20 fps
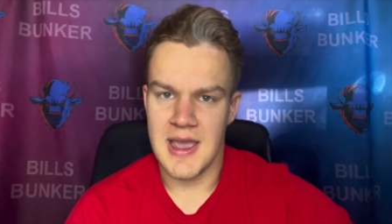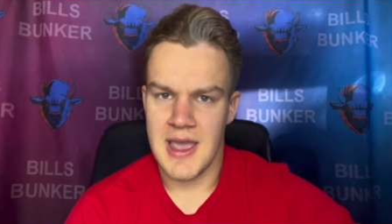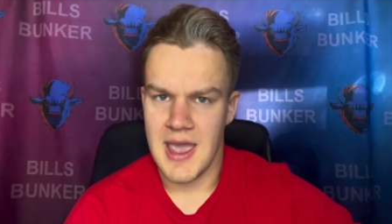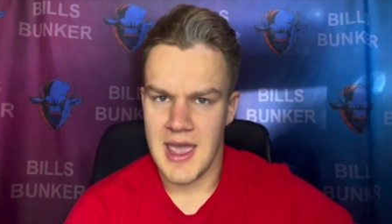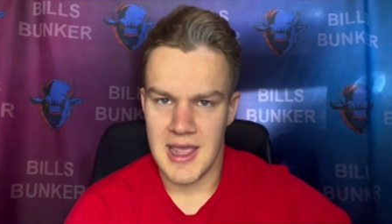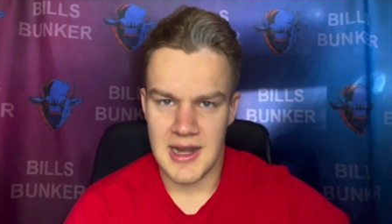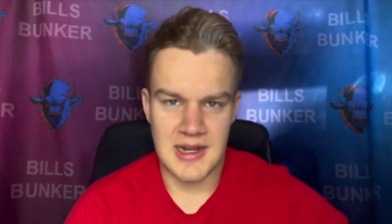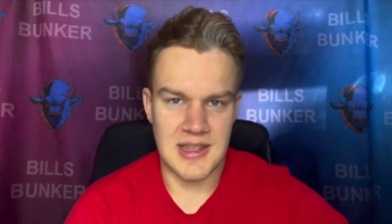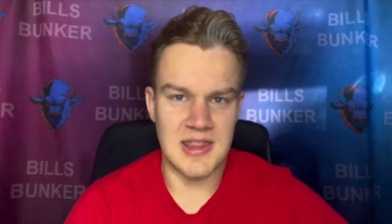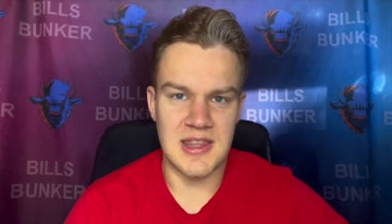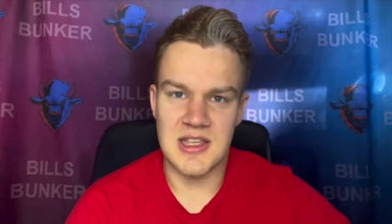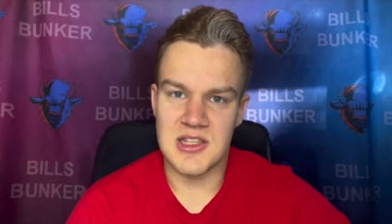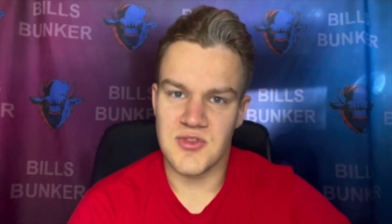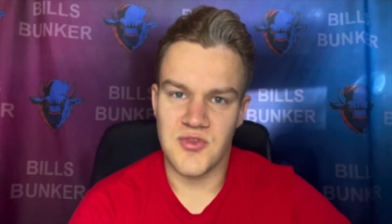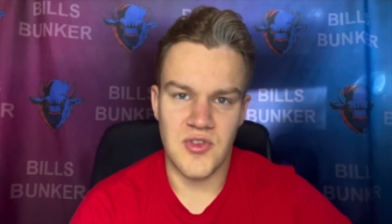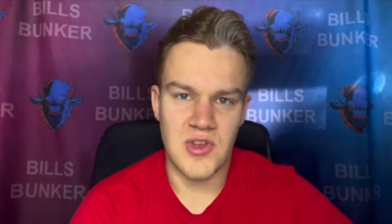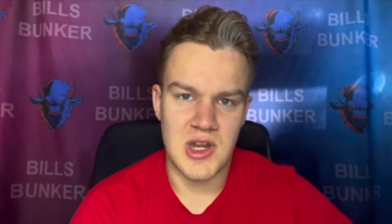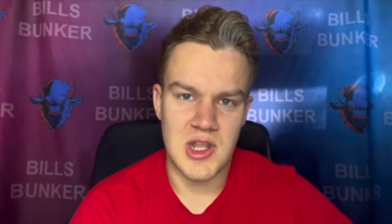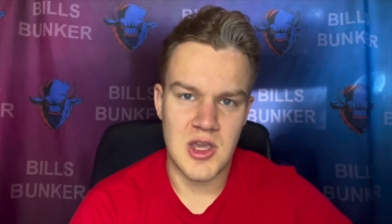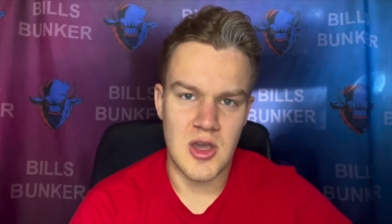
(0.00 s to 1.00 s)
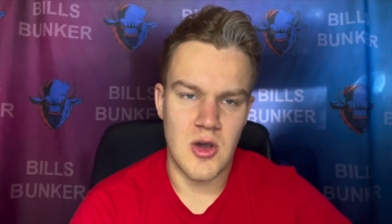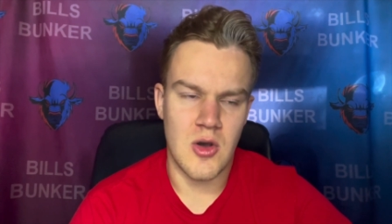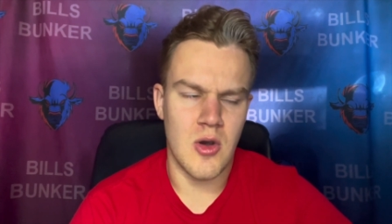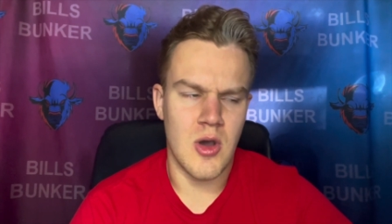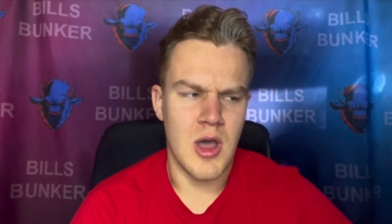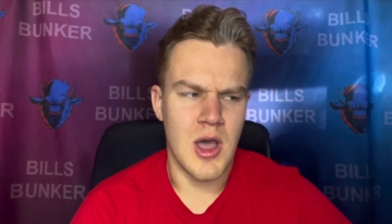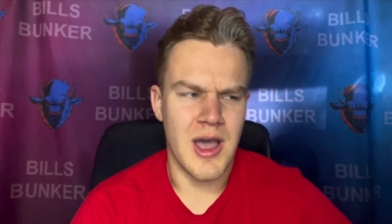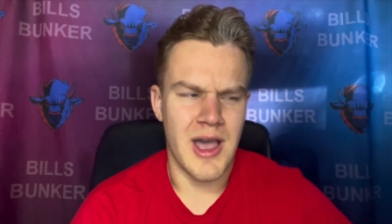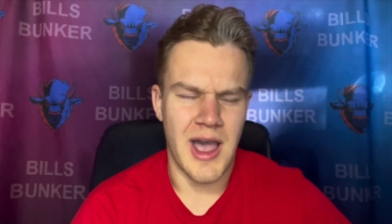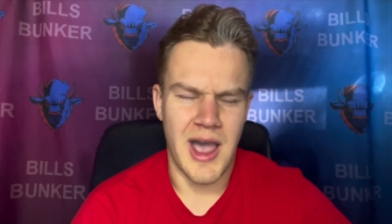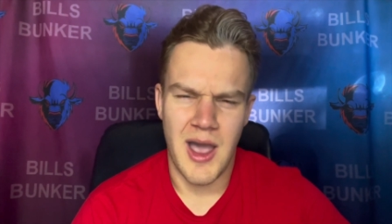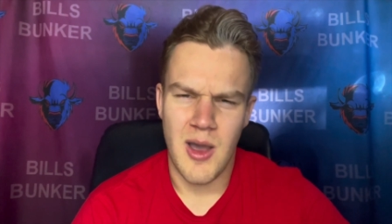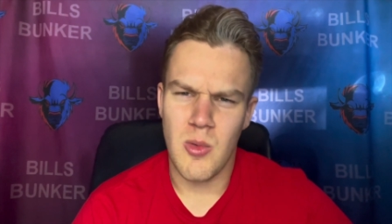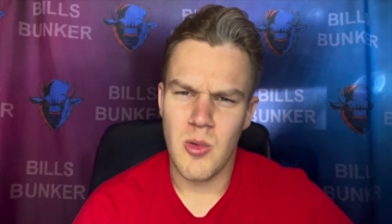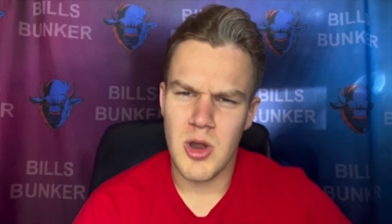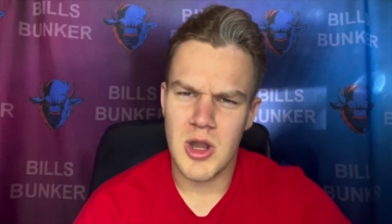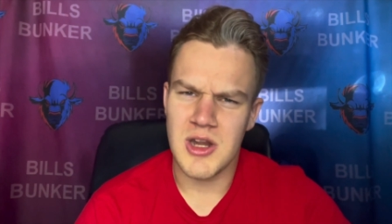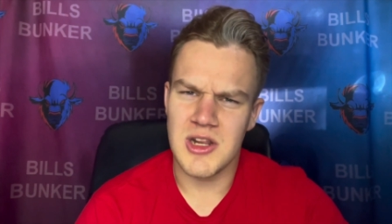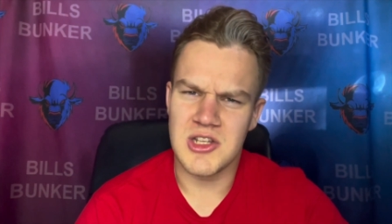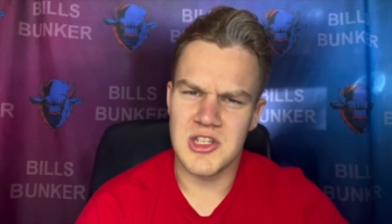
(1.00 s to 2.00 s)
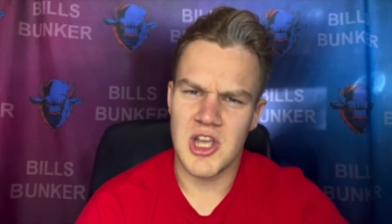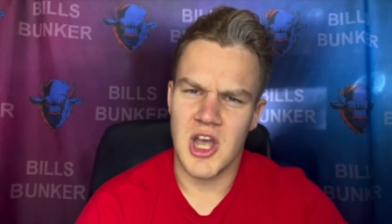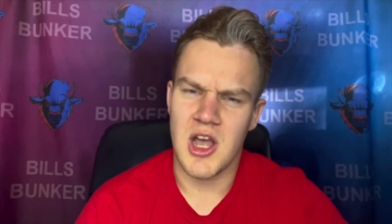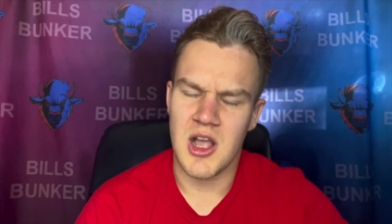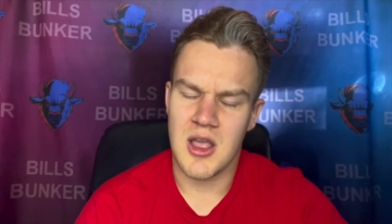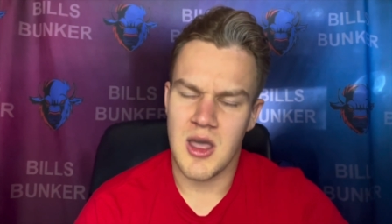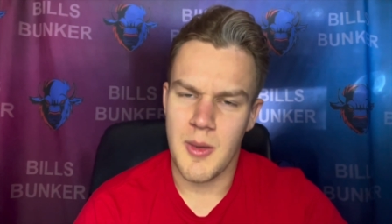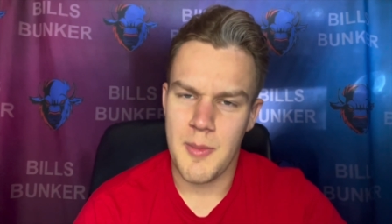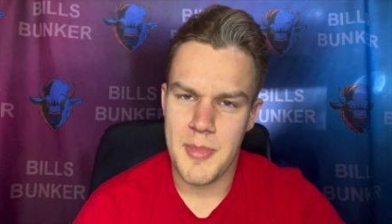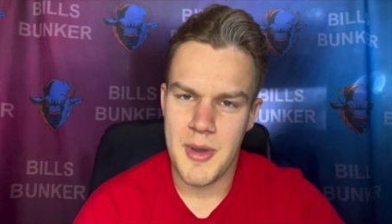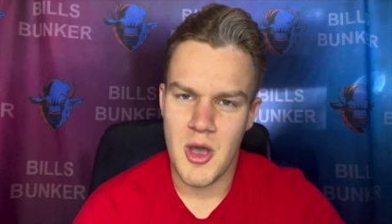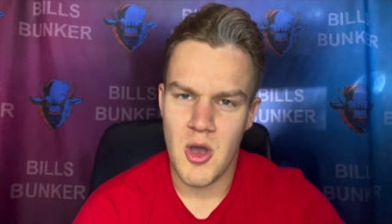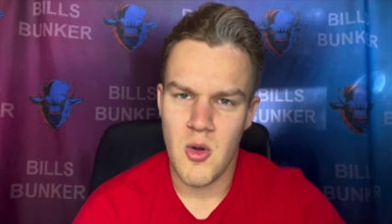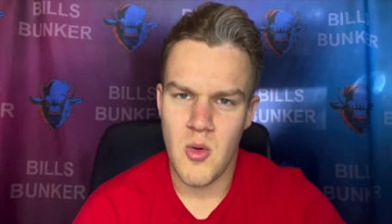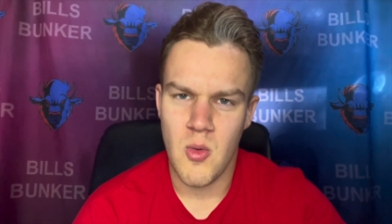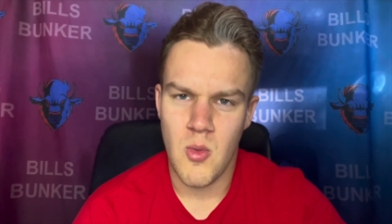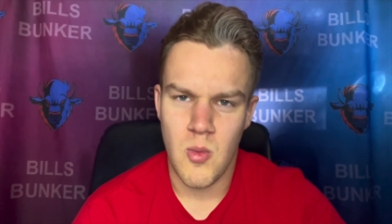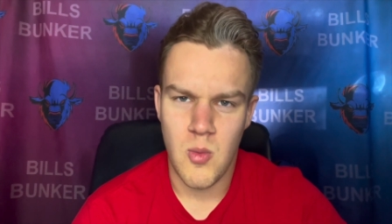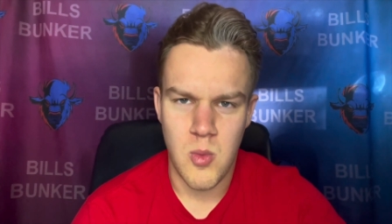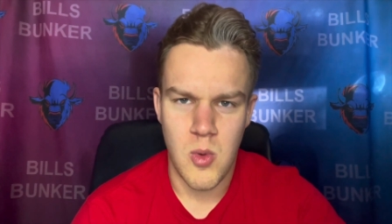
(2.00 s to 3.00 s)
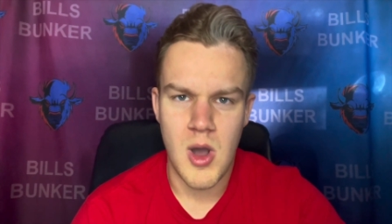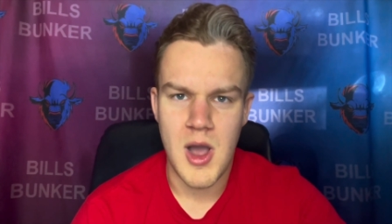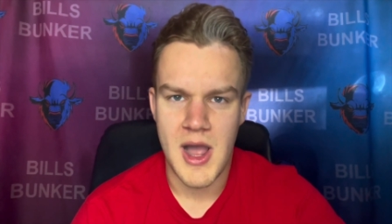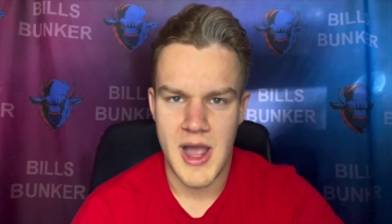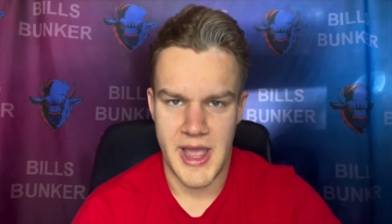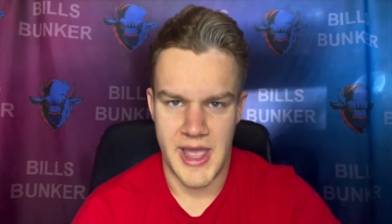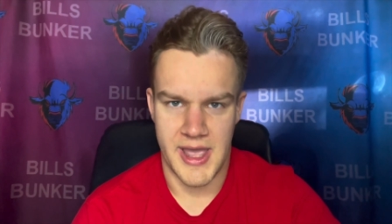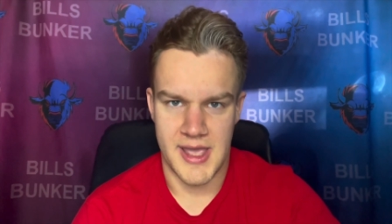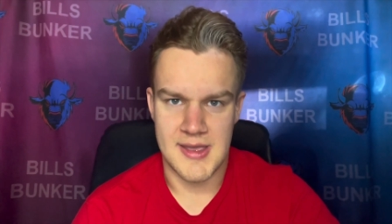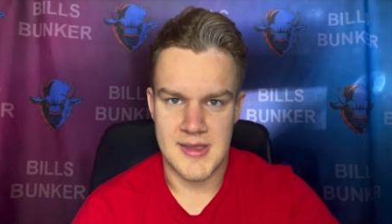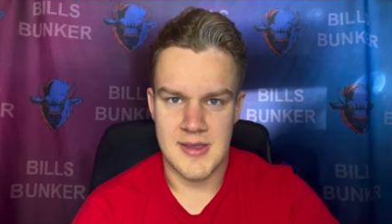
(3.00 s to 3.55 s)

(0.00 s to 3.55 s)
And in this video, I want to talk about why